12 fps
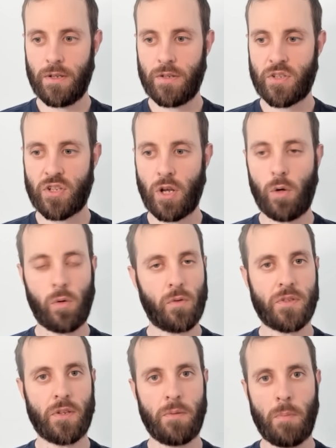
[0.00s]

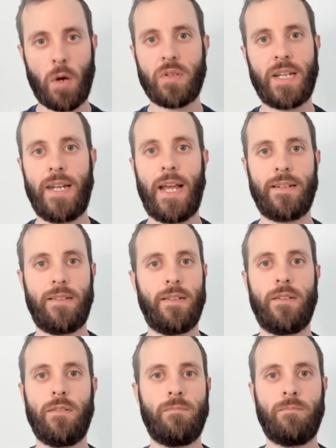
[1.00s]
souls are the most
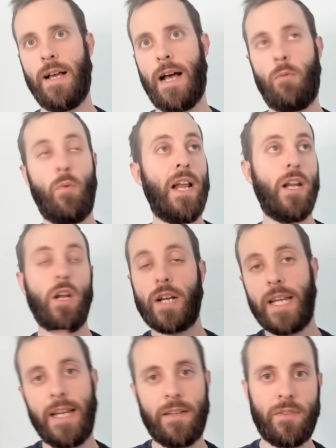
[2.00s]
connected. And we're
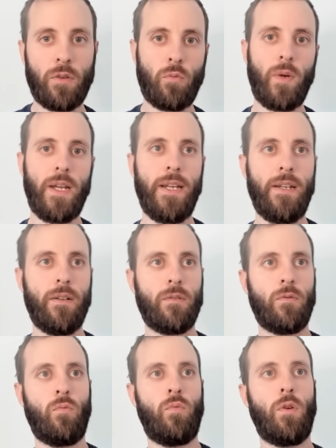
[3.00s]
lucky in that we
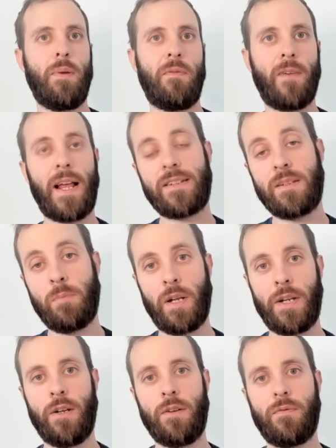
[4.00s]
will be flexible
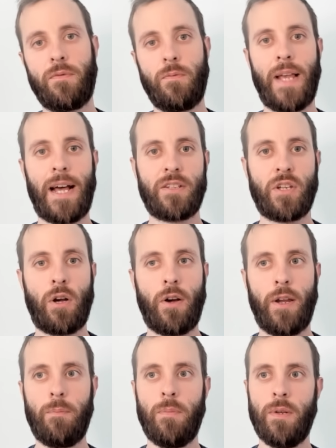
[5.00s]
enough with our
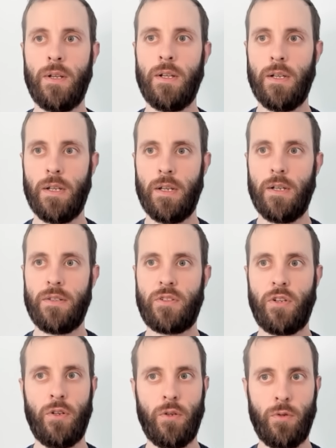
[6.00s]
time
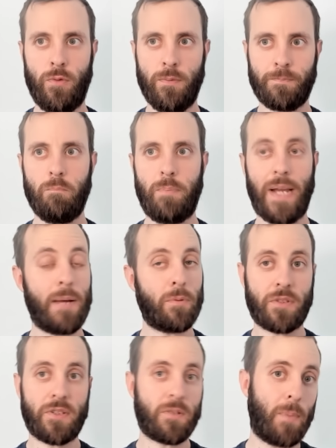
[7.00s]
to be able
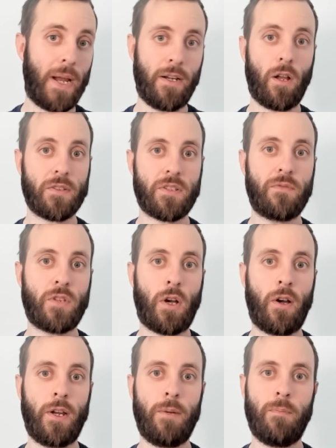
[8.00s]
to spend lots of
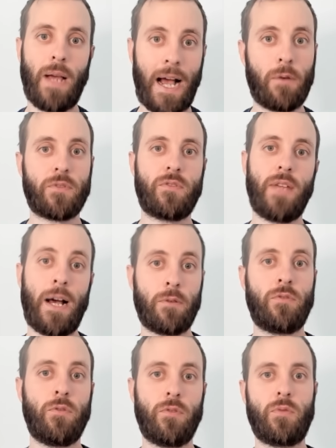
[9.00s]
time
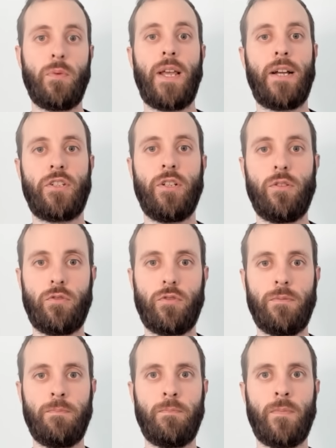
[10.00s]
outdoors with our
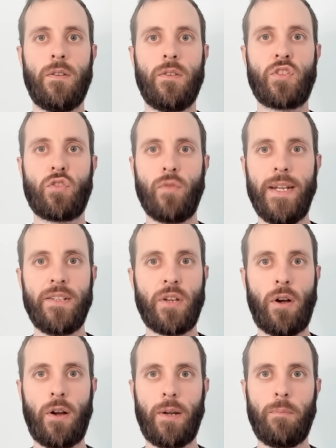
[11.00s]
children. Screen
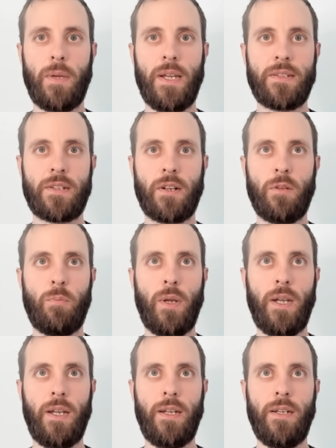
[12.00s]
time is going to
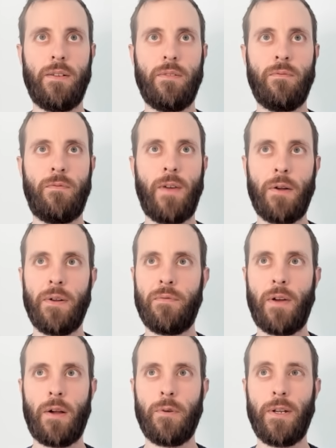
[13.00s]
be very,
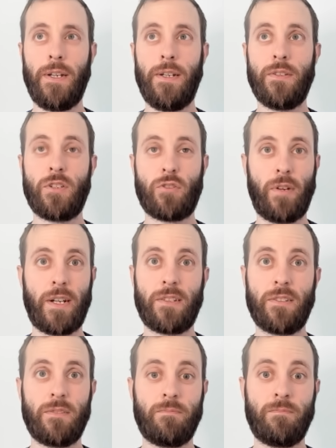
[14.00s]
very strict.